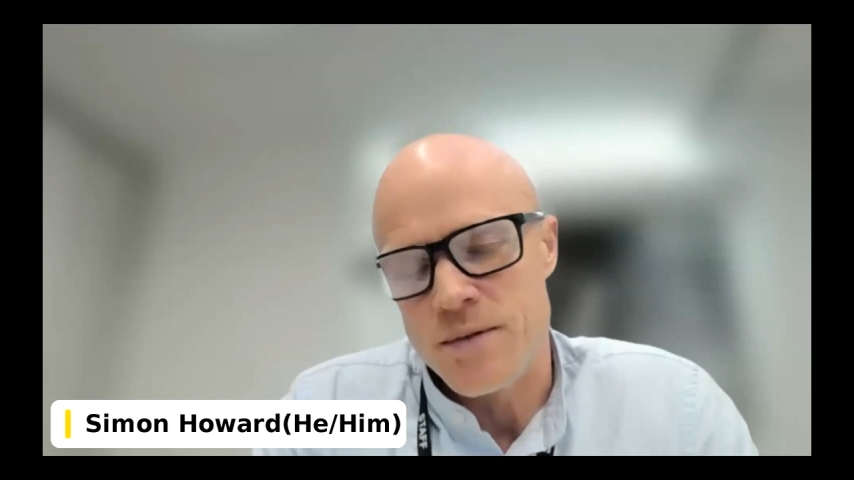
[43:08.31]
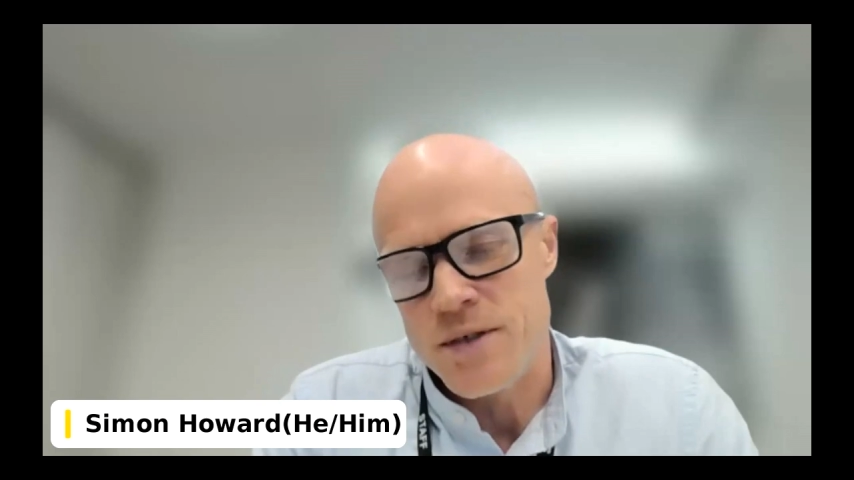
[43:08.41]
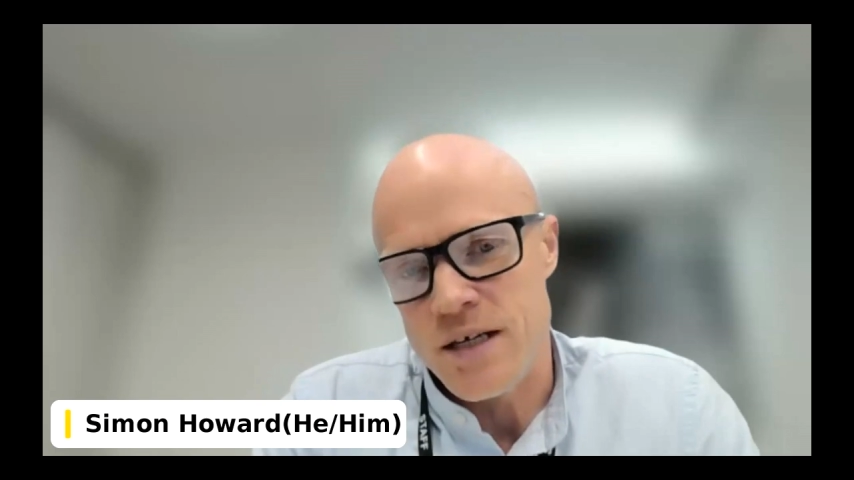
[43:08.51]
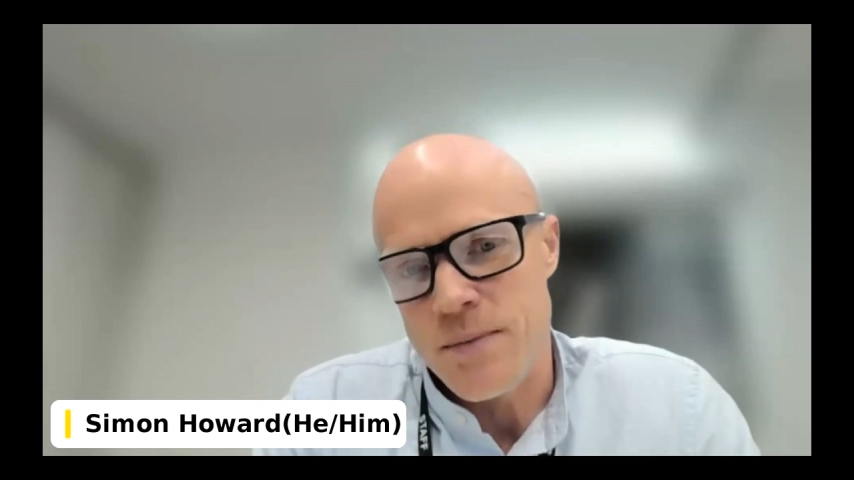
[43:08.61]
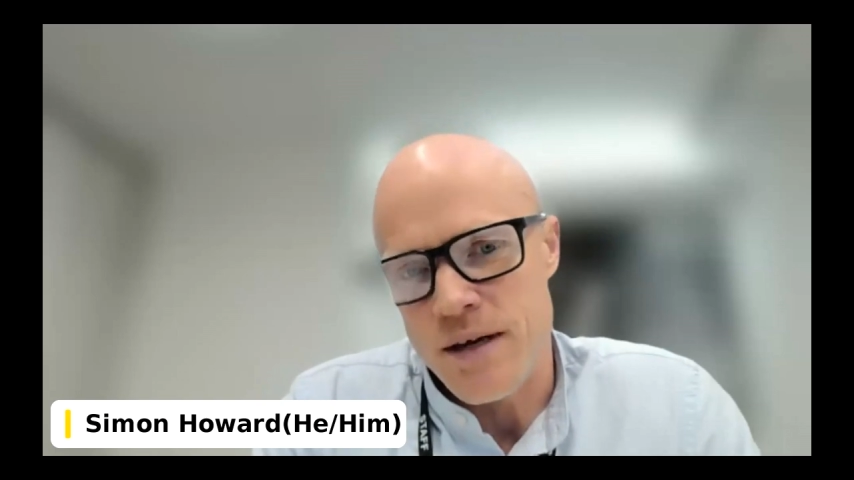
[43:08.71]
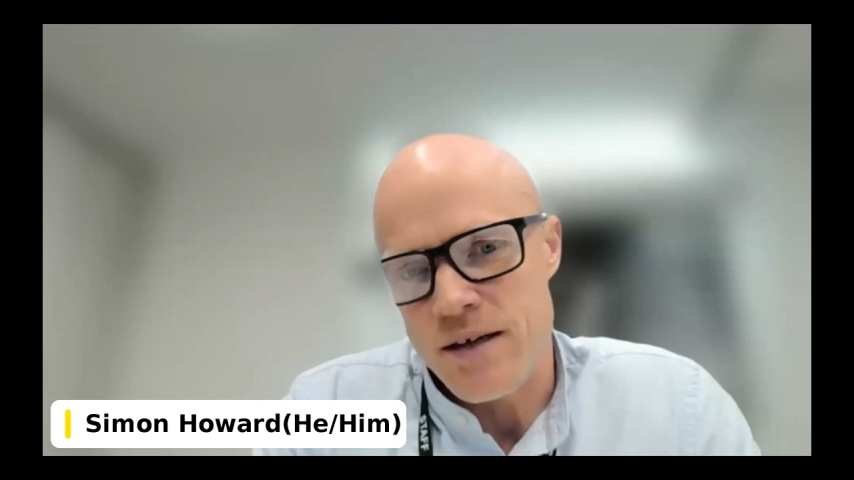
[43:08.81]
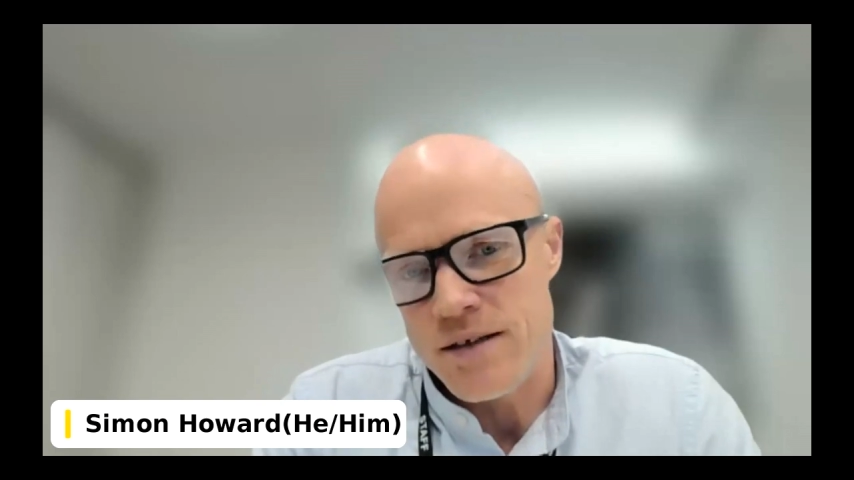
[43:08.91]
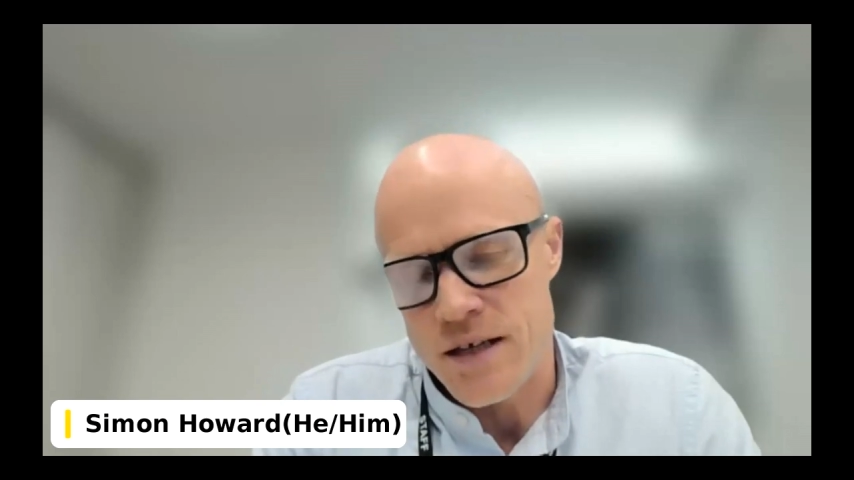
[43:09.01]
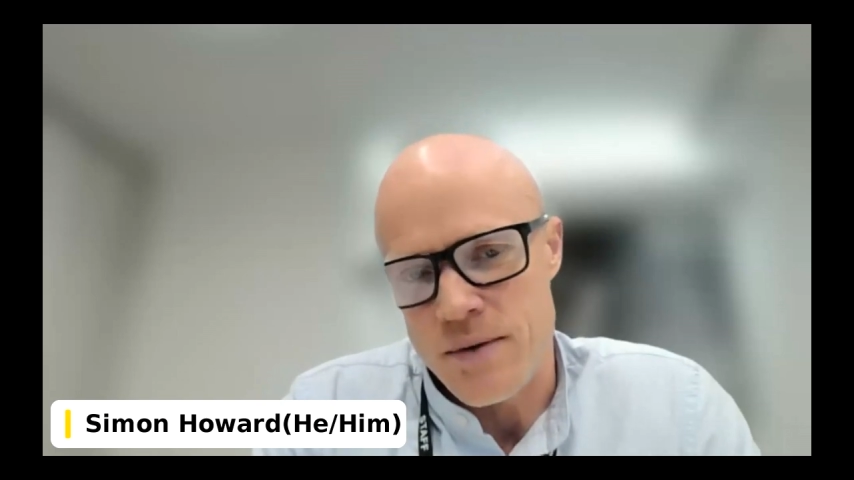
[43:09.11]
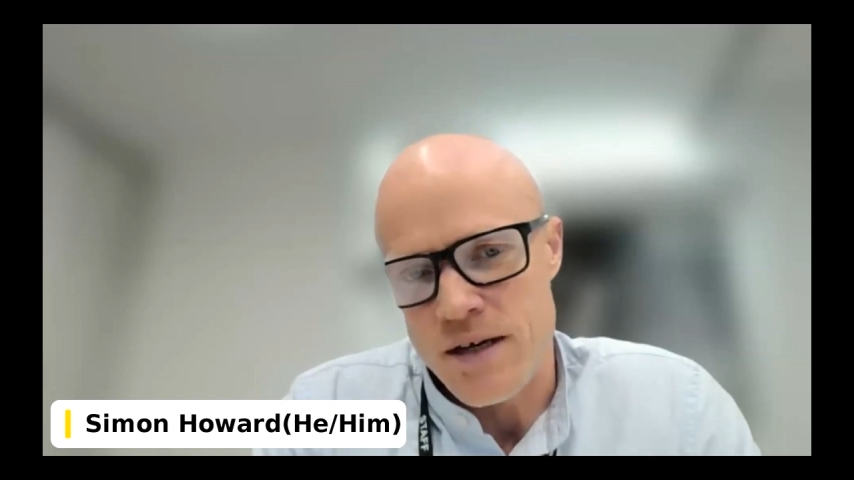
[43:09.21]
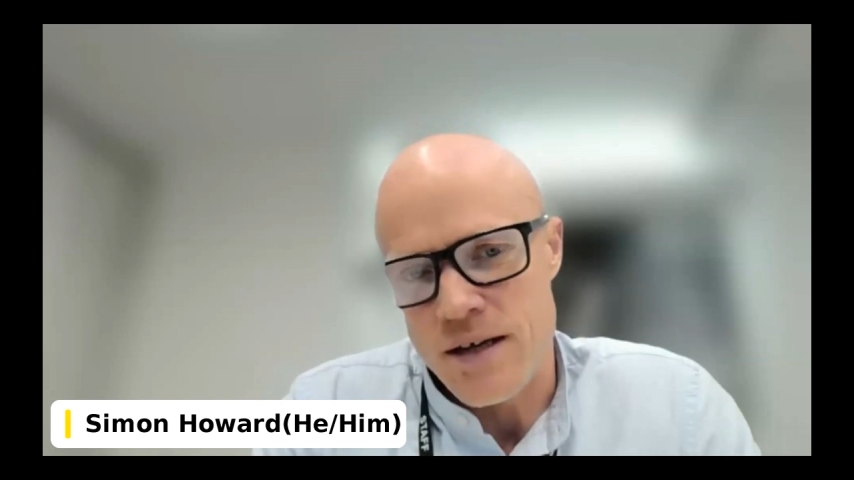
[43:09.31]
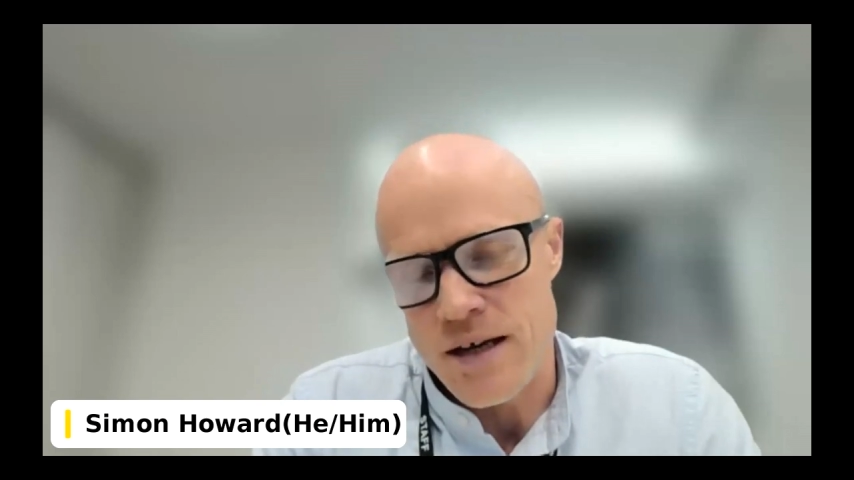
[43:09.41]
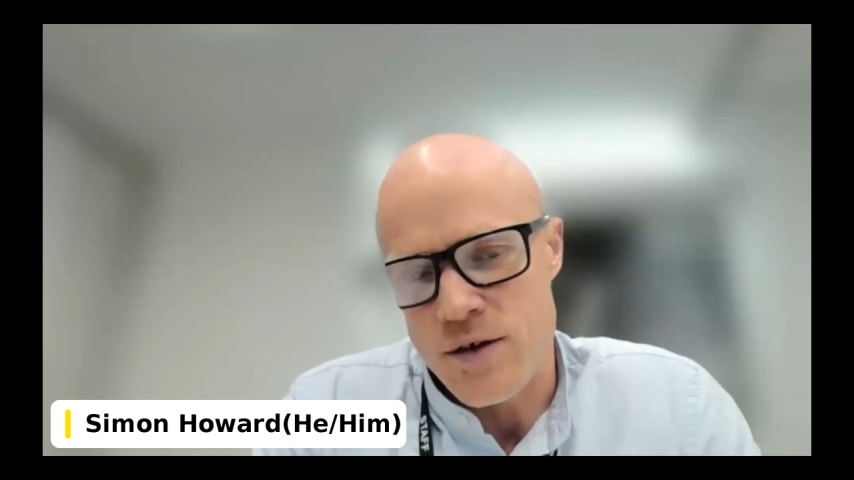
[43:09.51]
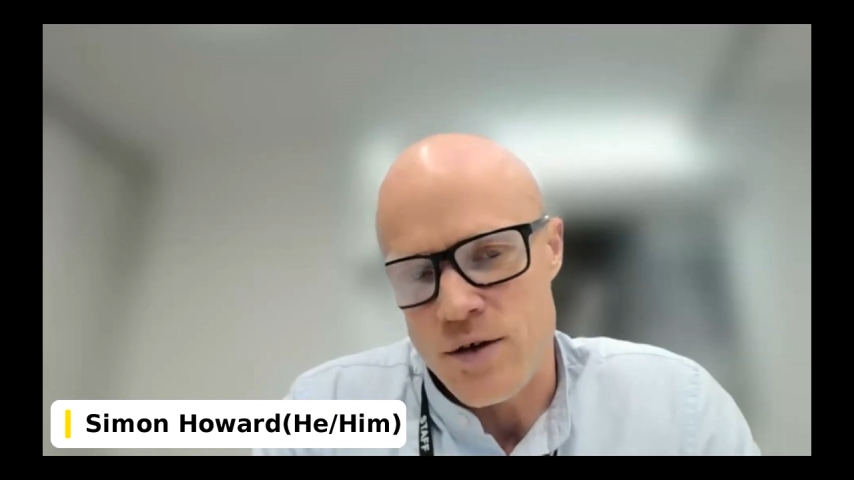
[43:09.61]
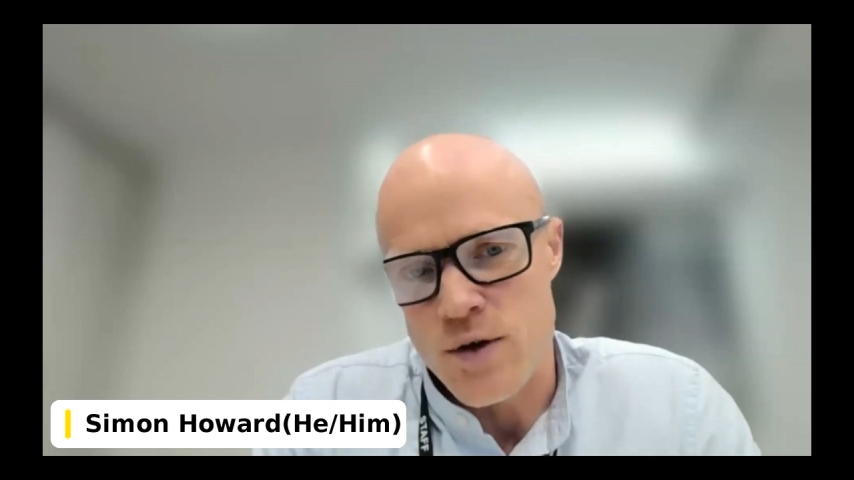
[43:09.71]

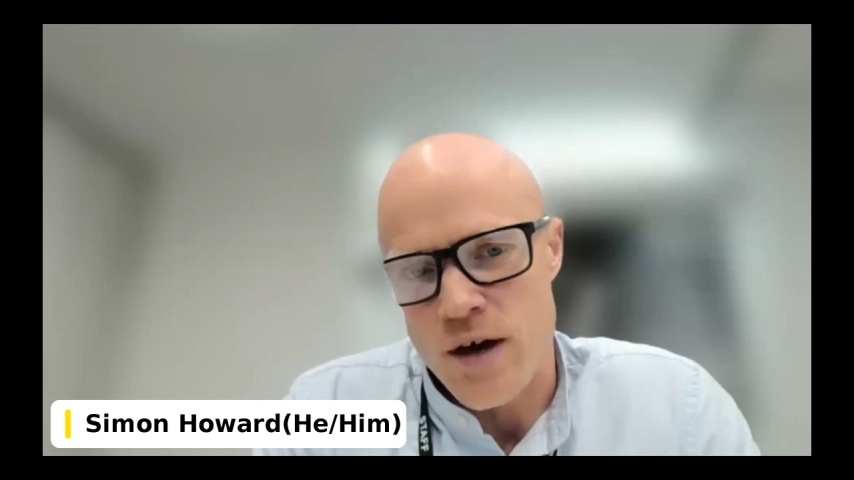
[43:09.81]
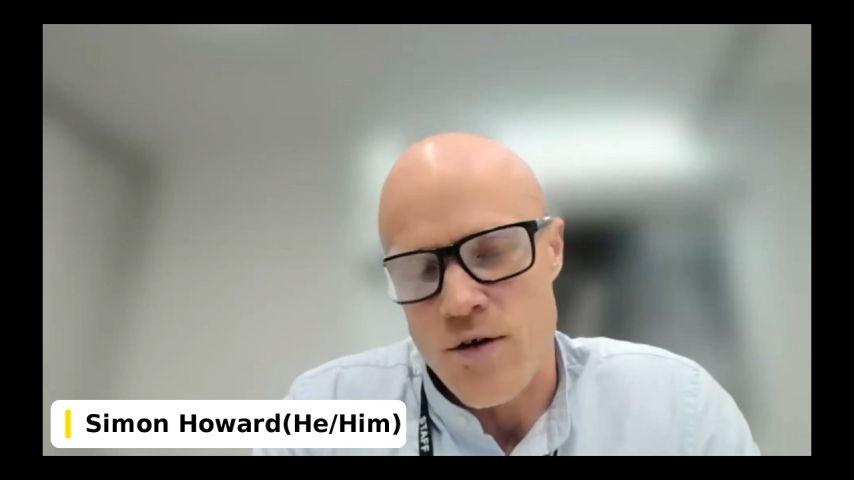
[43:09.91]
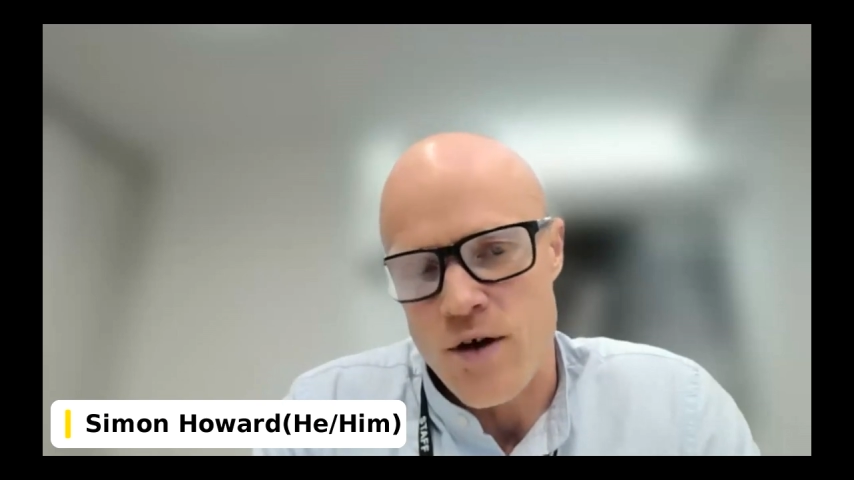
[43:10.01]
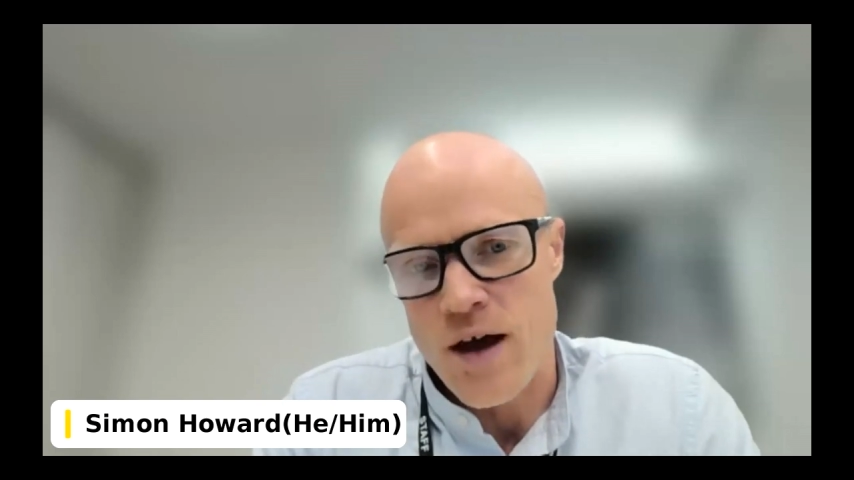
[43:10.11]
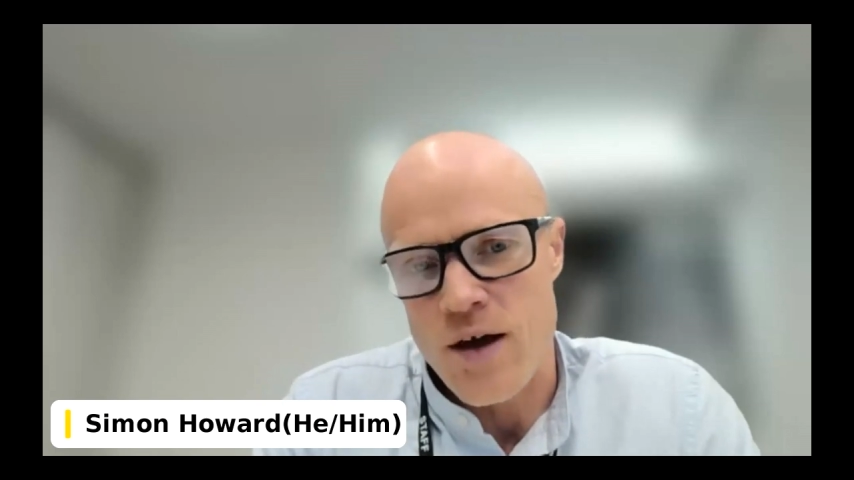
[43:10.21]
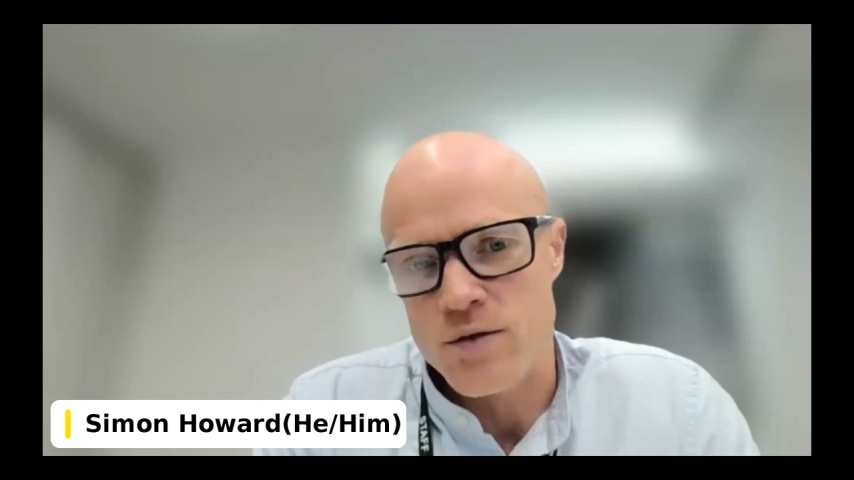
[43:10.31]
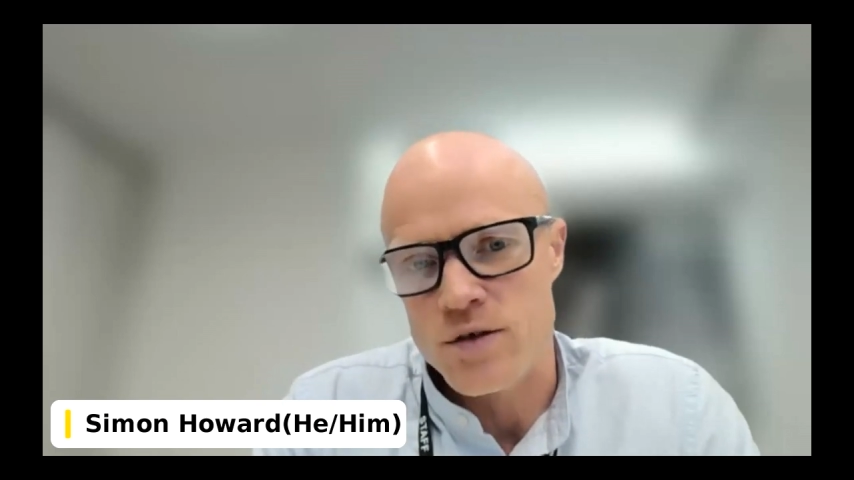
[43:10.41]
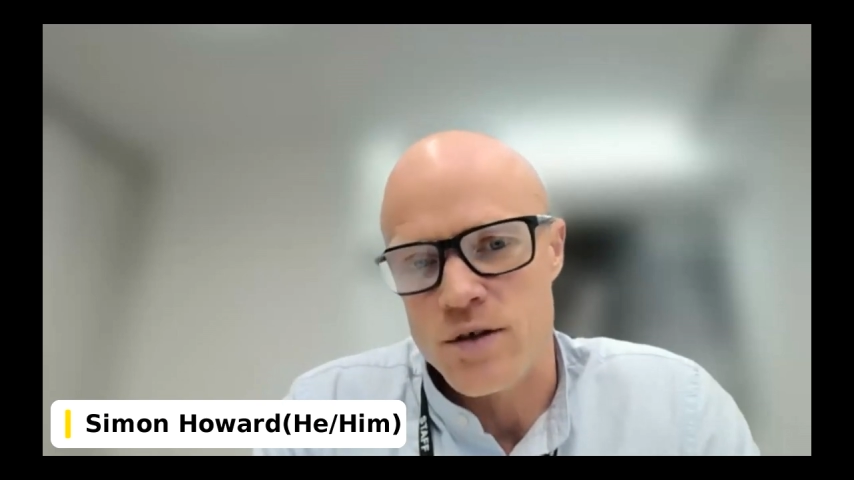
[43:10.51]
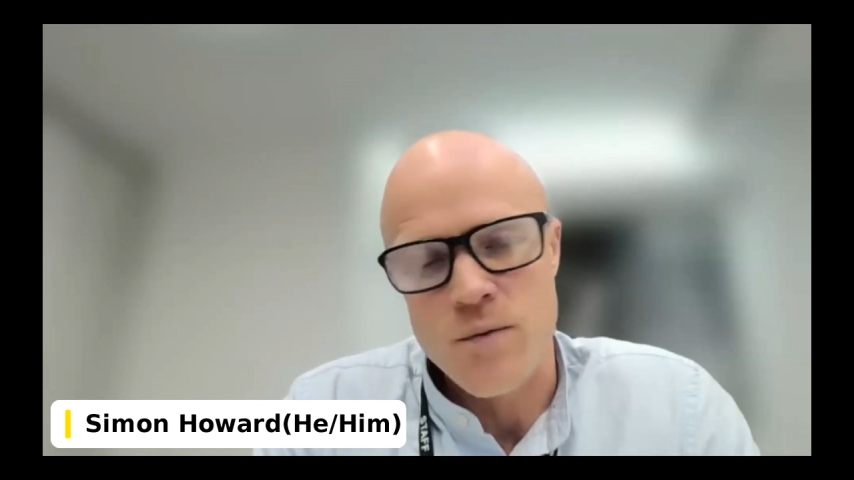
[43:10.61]
CPD that you carry out